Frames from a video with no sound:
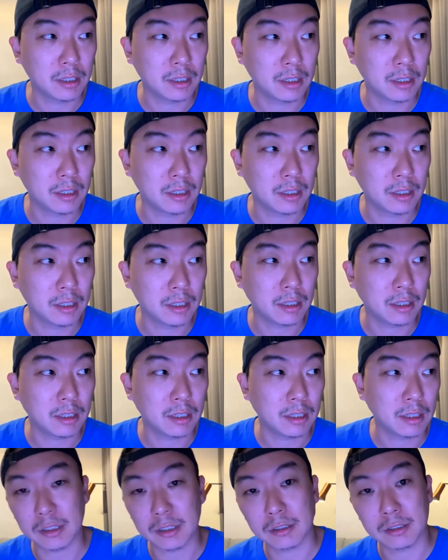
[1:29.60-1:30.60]

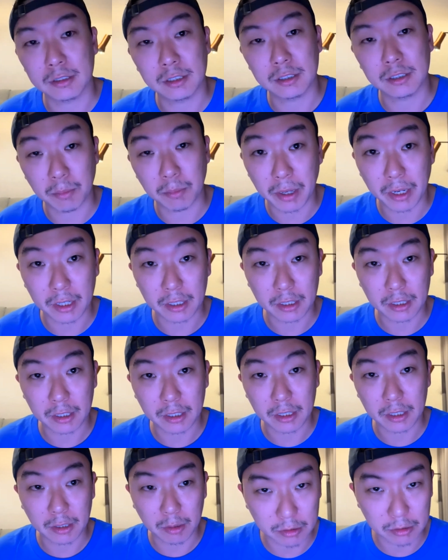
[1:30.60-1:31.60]
amazing cinematic
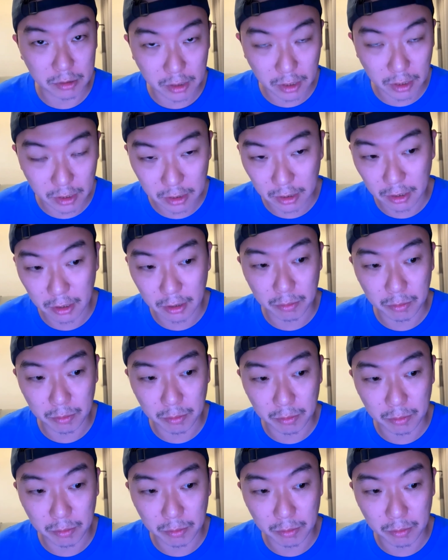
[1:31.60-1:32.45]
commercials out there,